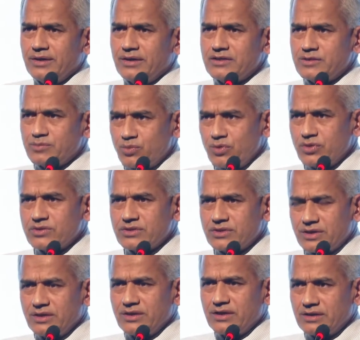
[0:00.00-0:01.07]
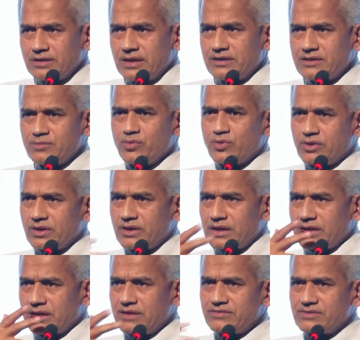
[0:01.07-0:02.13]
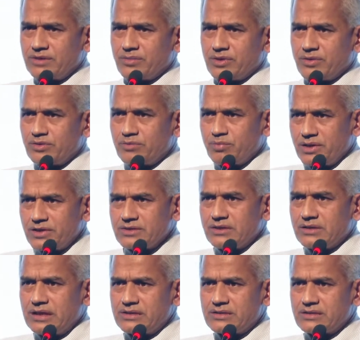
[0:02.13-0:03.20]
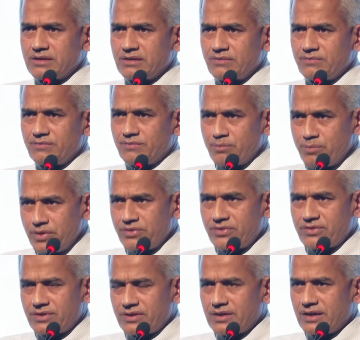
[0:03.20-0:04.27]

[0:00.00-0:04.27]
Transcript: smokes thinking that smoking kind of gives them a good pleasure, that's a myth.